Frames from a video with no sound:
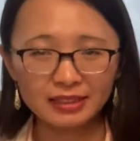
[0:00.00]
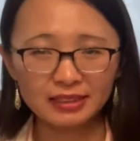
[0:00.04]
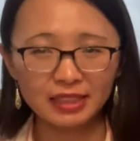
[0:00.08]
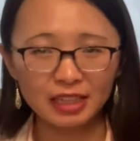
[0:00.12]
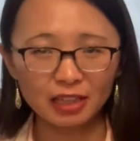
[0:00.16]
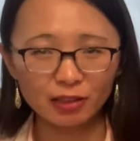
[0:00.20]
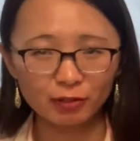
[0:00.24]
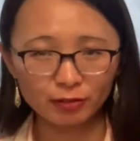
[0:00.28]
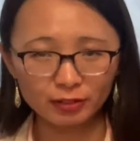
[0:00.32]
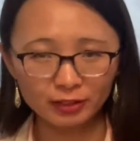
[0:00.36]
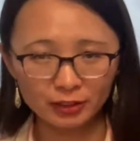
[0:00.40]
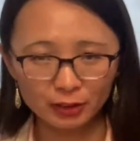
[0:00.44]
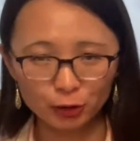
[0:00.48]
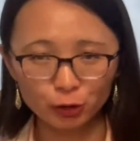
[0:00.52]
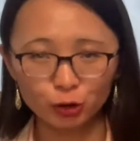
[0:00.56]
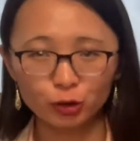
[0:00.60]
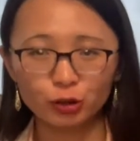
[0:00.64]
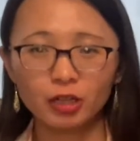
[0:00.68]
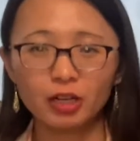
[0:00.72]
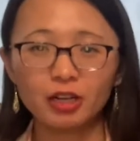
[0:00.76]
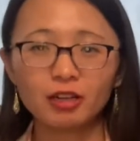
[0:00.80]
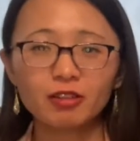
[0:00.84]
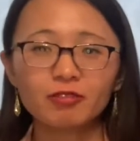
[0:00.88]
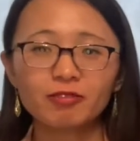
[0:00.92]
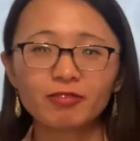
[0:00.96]
of
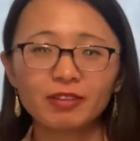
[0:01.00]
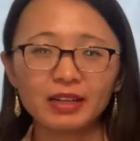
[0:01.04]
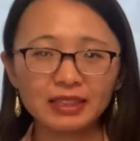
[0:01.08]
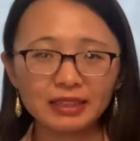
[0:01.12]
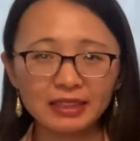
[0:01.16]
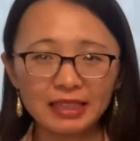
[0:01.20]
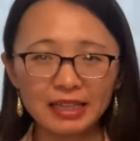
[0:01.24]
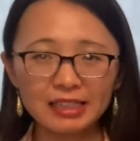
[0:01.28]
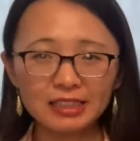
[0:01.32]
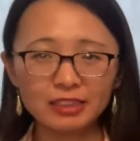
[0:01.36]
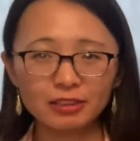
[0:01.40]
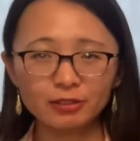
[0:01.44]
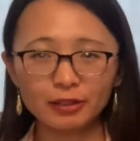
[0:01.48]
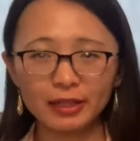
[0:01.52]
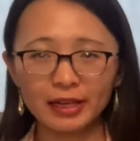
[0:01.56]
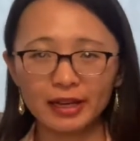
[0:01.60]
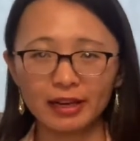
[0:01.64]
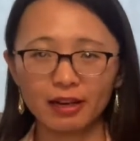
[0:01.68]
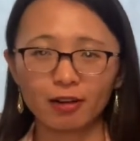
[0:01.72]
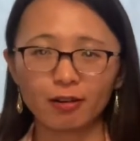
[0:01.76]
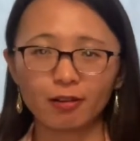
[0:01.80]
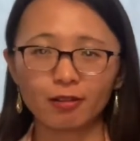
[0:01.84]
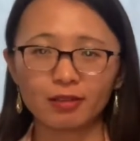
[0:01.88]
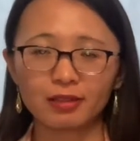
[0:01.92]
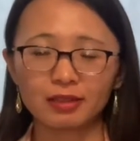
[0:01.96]
strong financial
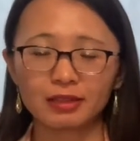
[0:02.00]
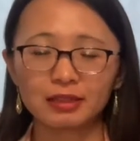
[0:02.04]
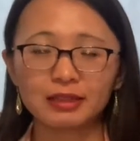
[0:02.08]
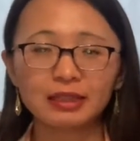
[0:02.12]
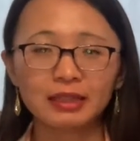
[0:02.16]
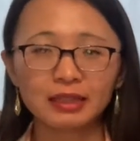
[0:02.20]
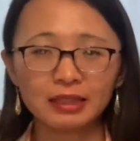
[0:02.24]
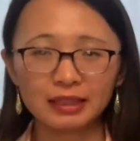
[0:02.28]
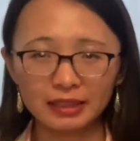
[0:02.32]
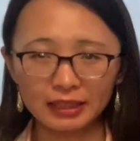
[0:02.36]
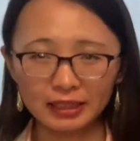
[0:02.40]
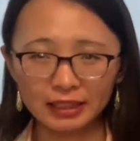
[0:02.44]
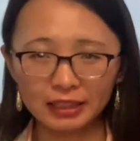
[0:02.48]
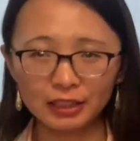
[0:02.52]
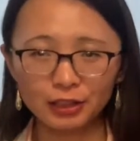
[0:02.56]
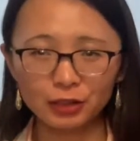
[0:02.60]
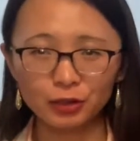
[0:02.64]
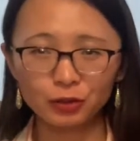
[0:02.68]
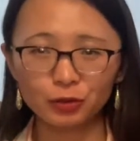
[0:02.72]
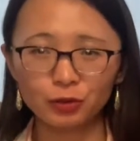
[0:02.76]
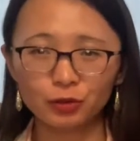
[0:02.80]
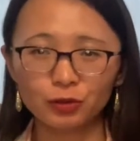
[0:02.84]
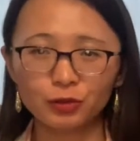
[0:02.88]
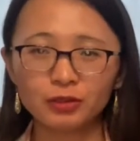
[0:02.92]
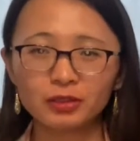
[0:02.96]
health
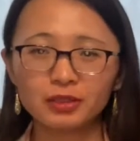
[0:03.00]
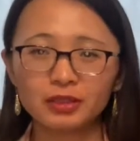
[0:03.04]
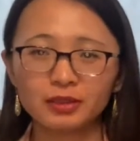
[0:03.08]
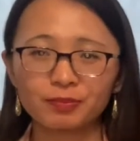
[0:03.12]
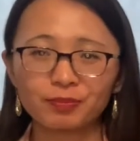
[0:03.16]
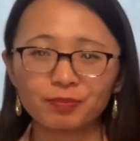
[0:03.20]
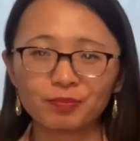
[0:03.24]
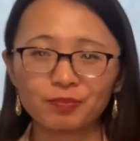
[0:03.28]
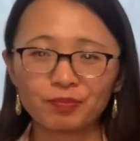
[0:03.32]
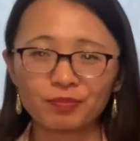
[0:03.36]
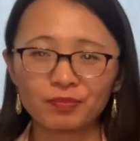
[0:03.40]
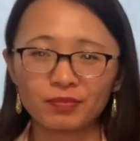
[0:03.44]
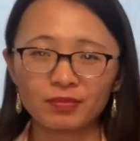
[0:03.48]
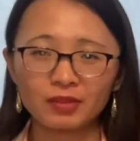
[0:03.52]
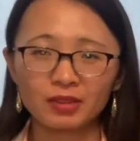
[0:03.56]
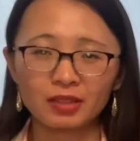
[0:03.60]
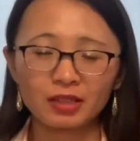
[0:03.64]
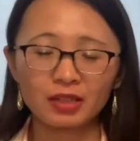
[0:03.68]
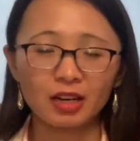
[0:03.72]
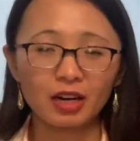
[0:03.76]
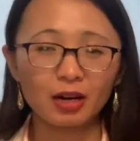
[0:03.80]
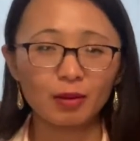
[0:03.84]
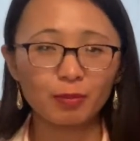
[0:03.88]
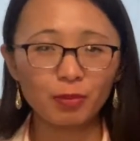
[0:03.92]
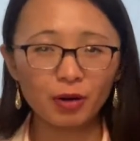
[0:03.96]
include
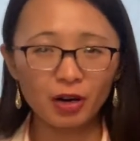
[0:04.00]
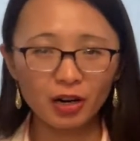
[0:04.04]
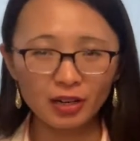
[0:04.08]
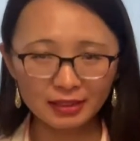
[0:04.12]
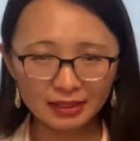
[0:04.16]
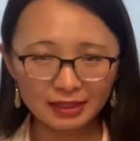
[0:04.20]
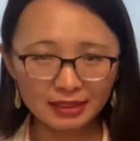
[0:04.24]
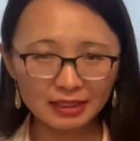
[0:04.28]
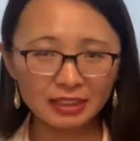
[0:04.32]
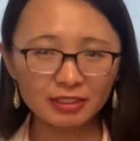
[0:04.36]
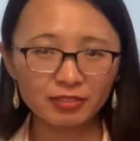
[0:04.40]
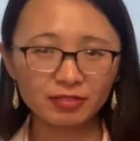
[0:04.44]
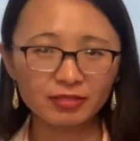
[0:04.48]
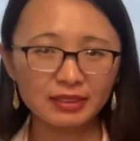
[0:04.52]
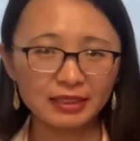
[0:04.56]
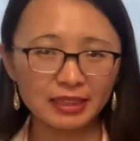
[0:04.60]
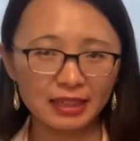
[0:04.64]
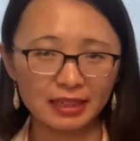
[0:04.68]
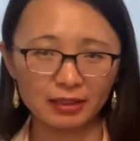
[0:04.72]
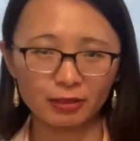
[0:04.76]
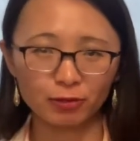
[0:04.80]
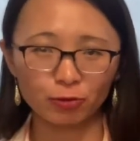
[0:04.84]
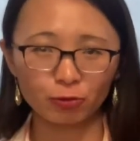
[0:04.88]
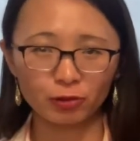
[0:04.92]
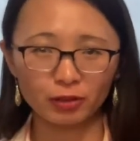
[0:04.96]
a positive net
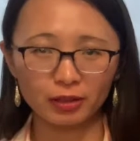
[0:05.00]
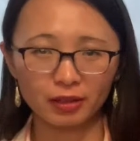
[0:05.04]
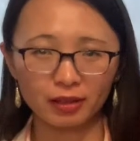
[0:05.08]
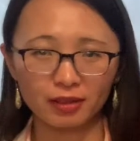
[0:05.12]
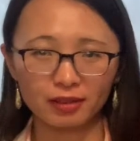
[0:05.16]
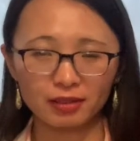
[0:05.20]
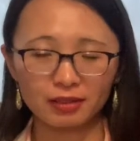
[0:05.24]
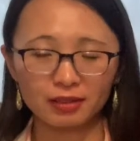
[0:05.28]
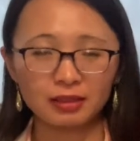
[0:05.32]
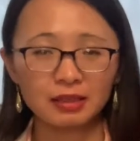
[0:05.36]
worth,